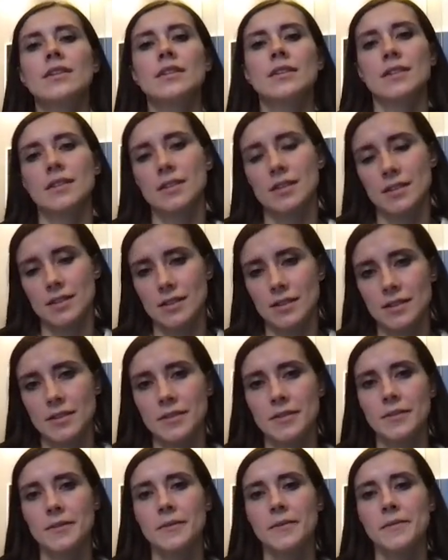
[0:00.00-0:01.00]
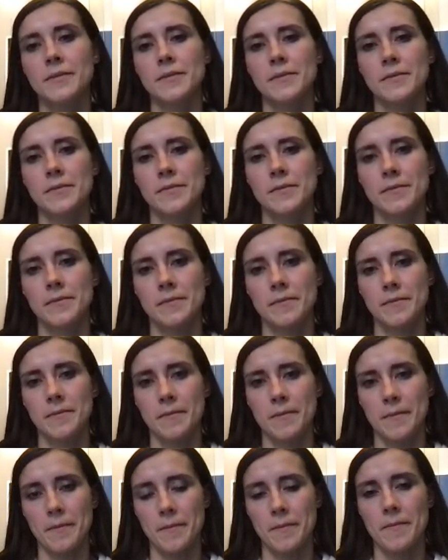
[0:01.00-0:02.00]

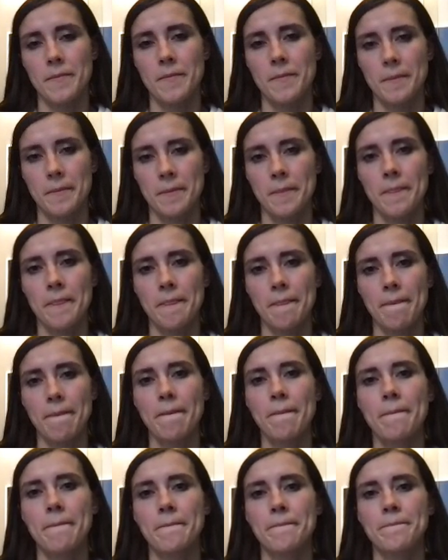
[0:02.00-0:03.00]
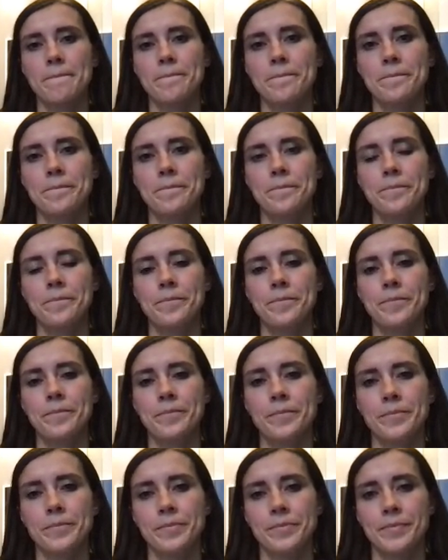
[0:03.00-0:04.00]

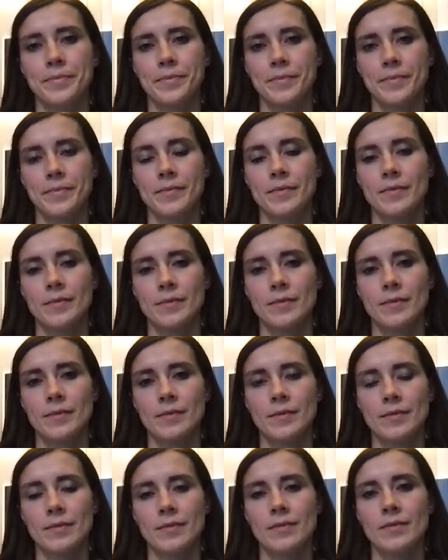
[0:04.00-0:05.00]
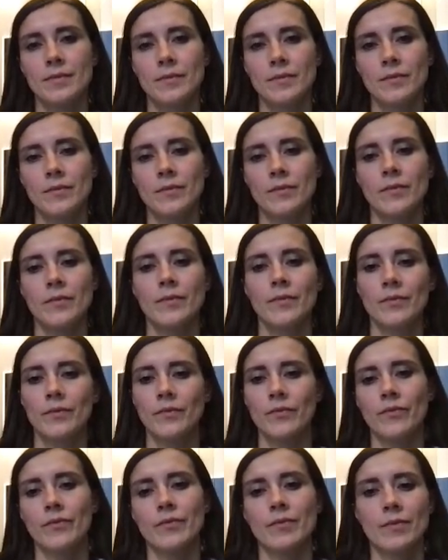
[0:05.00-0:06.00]

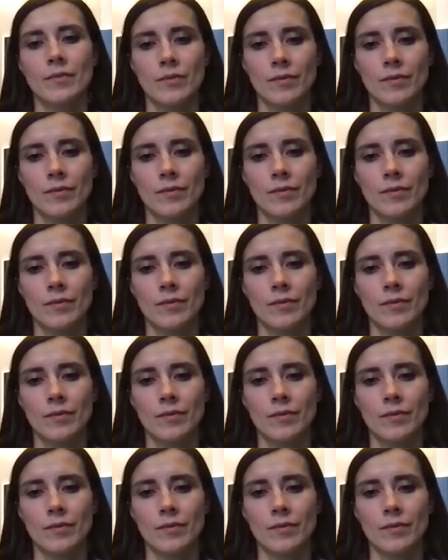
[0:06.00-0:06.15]
The person shown says nothing.